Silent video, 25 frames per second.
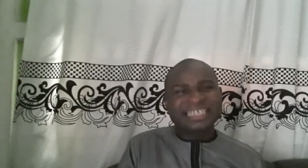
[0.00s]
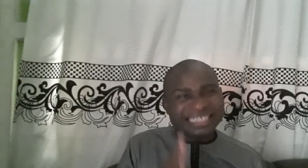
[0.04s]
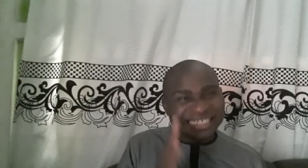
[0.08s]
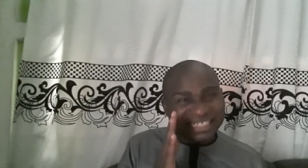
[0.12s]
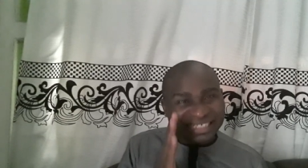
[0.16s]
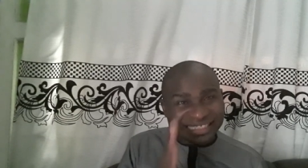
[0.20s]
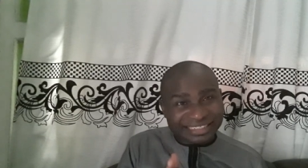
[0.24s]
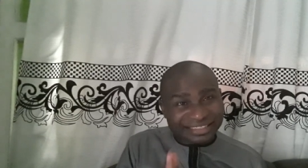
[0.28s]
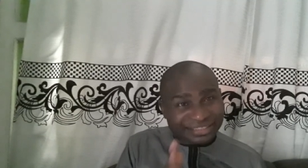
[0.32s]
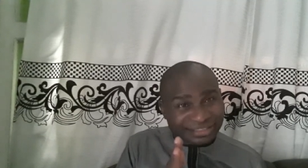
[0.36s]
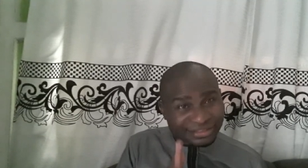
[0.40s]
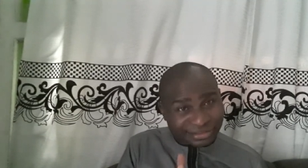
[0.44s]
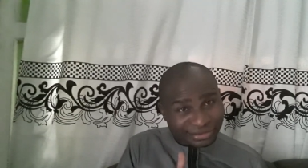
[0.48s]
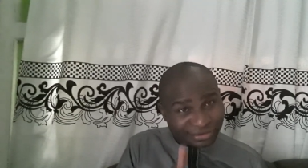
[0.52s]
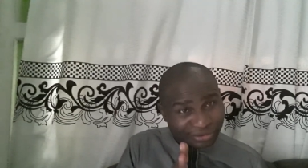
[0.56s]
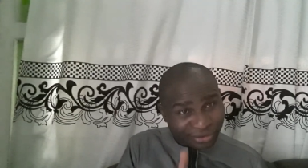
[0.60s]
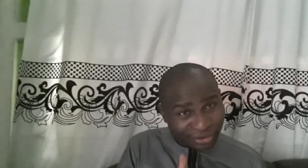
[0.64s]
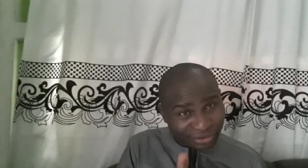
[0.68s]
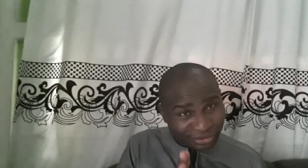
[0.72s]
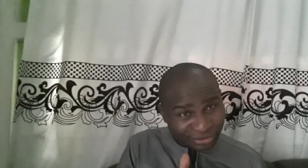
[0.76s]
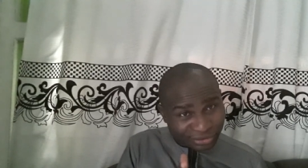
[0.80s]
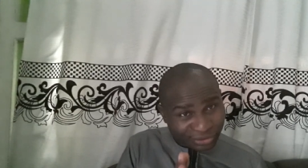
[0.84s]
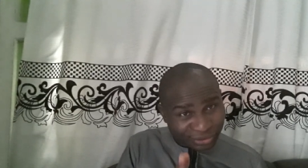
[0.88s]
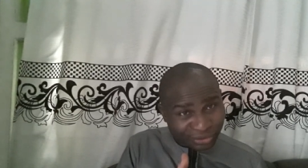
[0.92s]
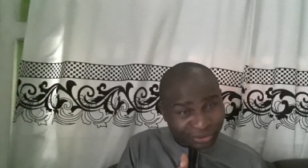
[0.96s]
He's
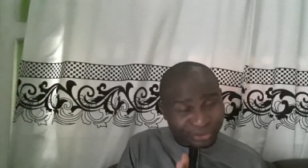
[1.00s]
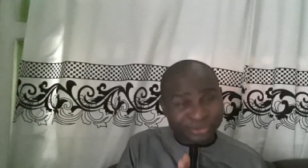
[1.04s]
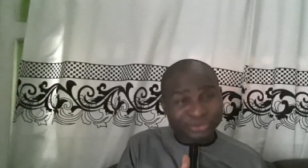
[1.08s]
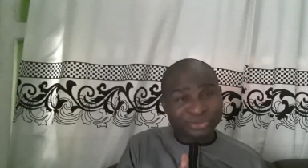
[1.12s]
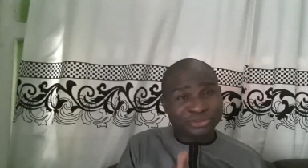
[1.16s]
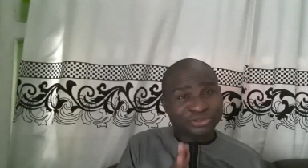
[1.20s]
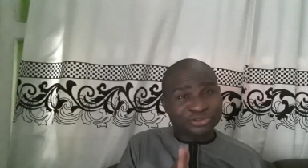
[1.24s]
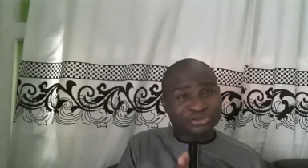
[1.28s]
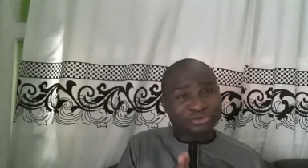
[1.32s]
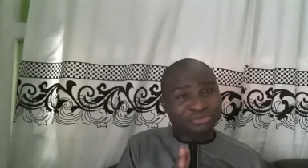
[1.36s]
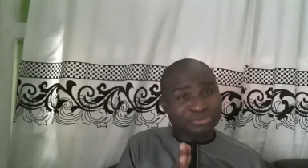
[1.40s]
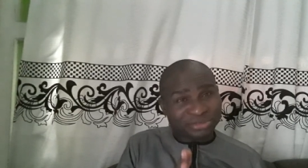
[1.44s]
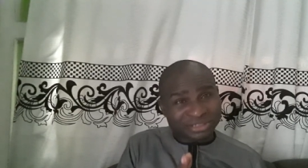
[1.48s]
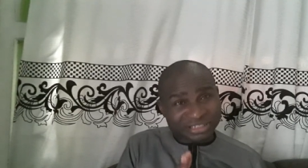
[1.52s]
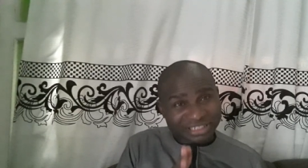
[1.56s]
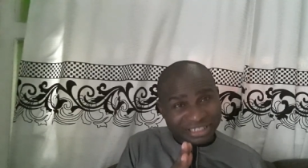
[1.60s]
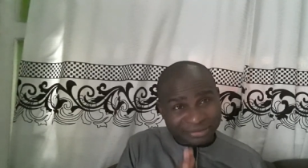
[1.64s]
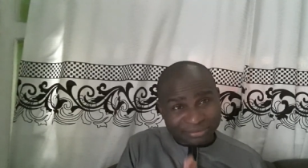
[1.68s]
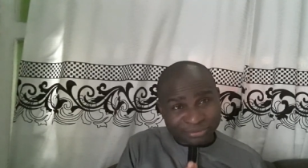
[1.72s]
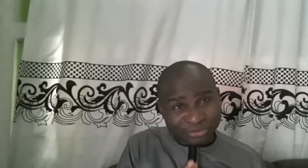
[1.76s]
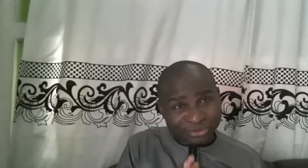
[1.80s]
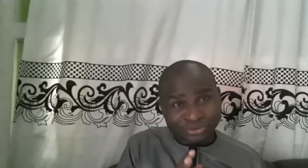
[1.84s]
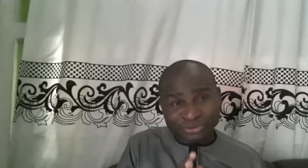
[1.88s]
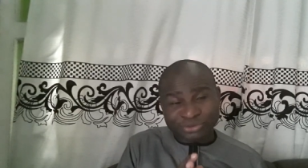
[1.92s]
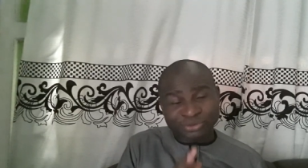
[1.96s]
not going to be
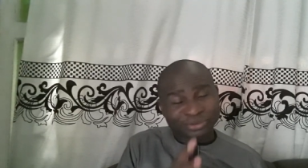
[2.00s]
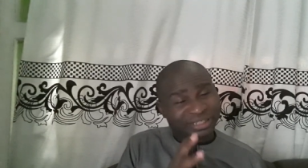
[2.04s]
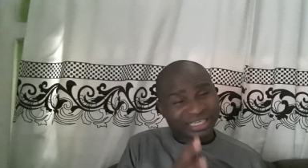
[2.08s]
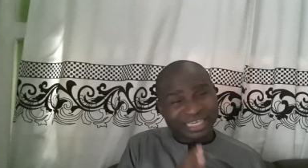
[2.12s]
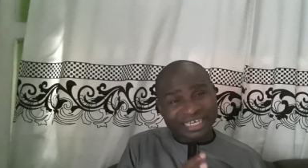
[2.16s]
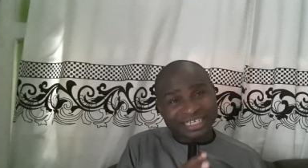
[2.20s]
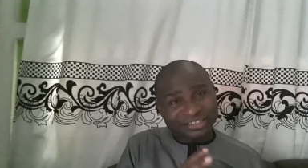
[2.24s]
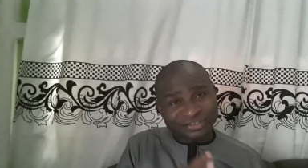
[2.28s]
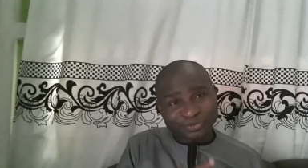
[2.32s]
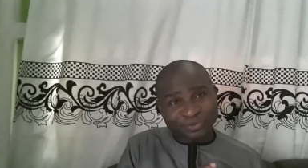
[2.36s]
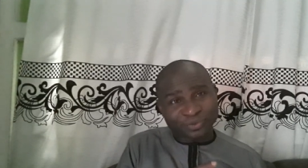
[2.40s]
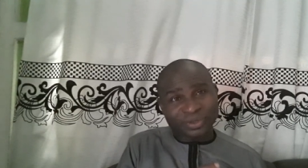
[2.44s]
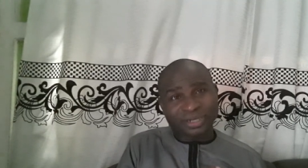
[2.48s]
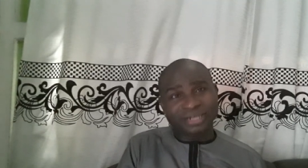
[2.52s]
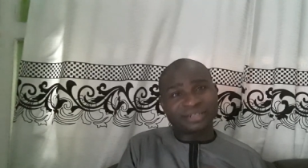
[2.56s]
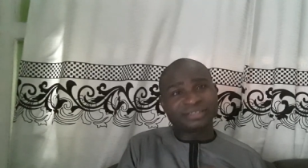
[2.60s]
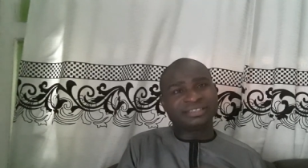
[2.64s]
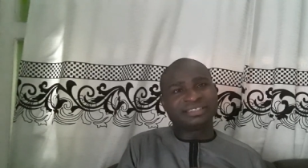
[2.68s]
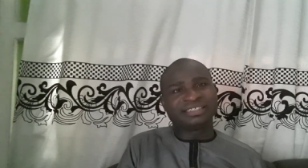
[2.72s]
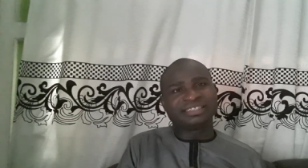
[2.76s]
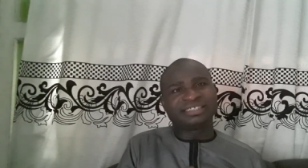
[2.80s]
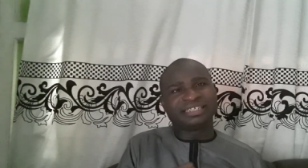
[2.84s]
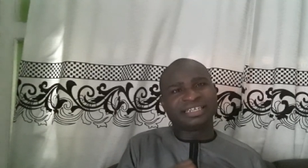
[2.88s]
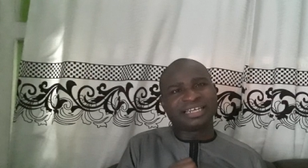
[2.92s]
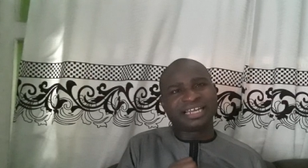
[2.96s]
able to get
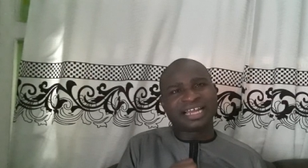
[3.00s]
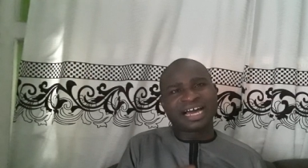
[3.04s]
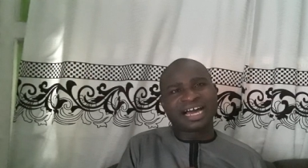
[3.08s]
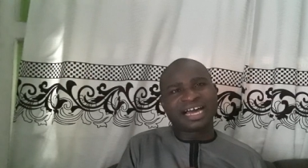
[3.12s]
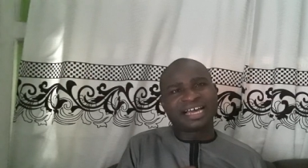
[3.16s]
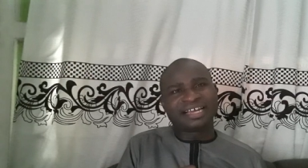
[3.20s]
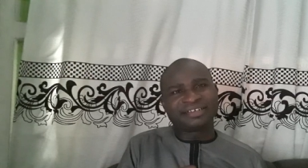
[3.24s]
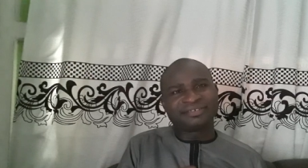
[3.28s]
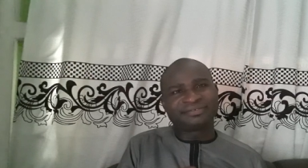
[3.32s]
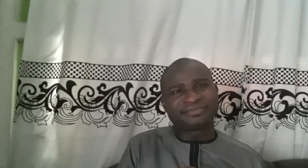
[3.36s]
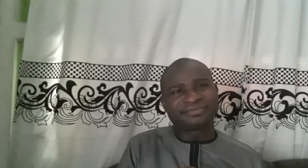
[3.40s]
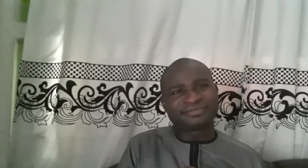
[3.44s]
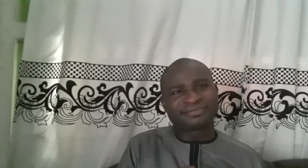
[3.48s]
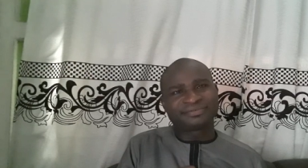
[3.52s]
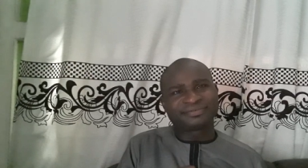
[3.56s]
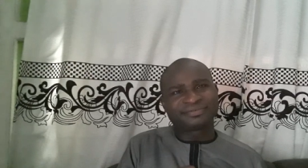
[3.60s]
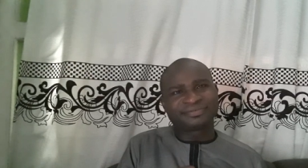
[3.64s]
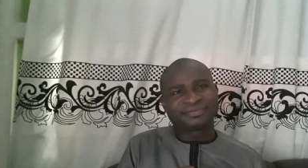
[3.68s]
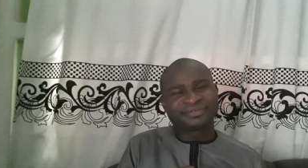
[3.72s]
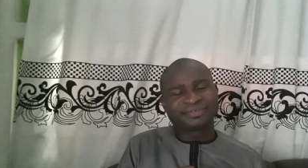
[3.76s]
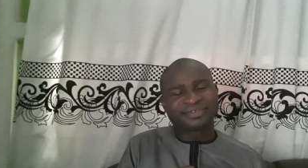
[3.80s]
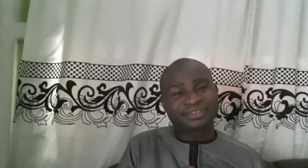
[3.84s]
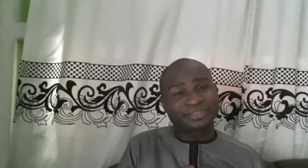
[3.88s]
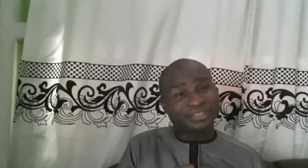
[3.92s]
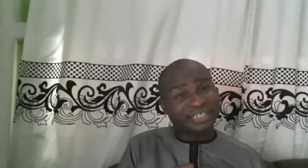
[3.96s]
wealthy in life.
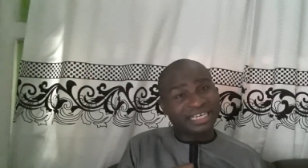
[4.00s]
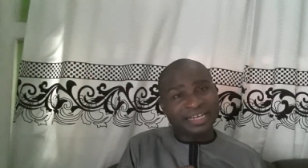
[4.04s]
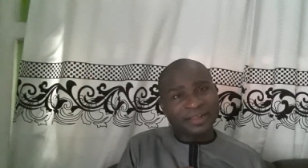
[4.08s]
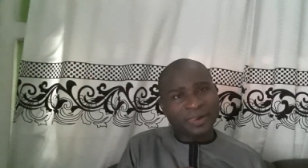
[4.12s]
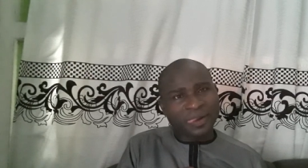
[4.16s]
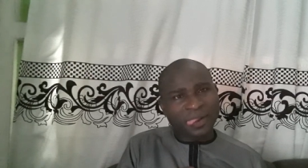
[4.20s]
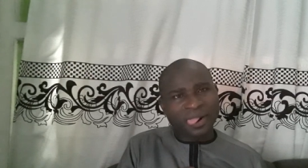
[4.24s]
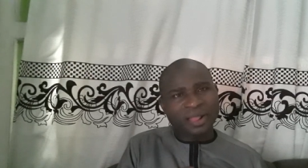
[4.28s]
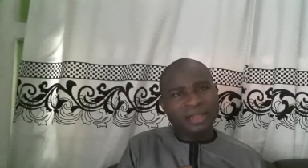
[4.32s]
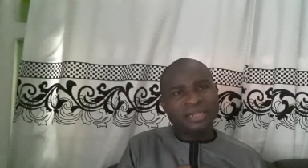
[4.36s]
Okay?